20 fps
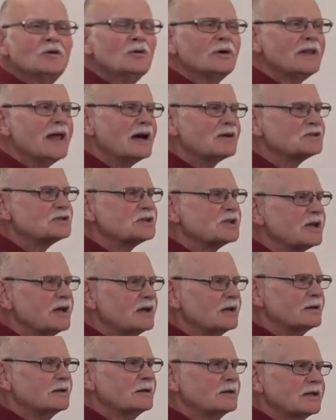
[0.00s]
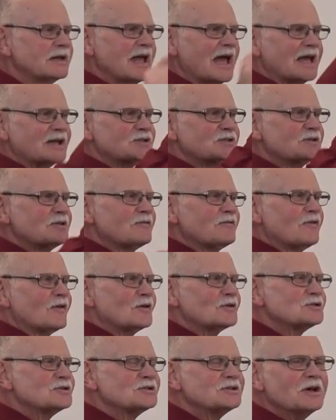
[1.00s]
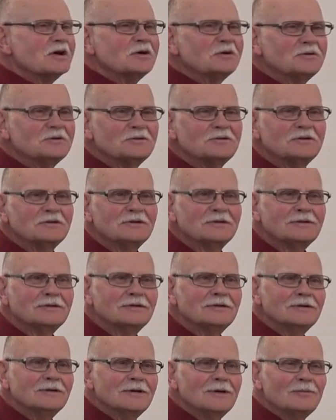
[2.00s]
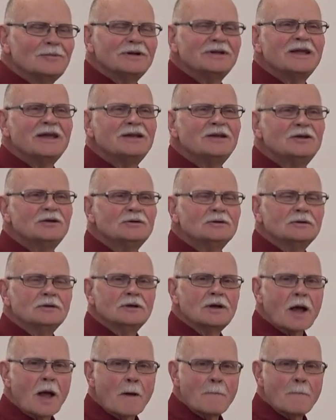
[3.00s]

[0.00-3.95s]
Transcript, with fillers: you without sin cast the first stone. What'd they do?